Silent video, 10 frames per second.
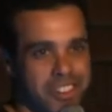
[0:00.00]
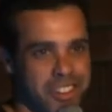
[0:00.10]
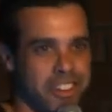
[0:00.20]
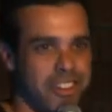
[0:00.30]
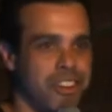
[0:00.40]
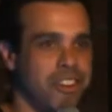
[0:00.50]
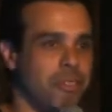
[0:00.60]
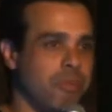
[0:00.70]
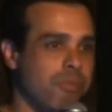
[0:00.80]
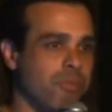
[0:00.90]

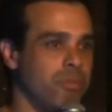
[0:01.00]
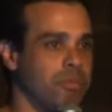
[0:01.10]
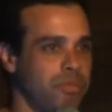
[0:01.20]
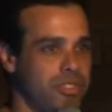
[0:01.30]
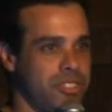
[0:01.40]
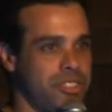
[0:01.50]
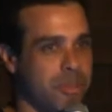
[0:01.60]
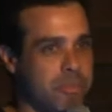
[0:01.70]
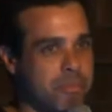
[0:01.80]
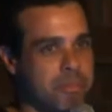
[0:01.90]

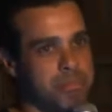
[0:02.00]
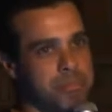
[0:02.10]
Some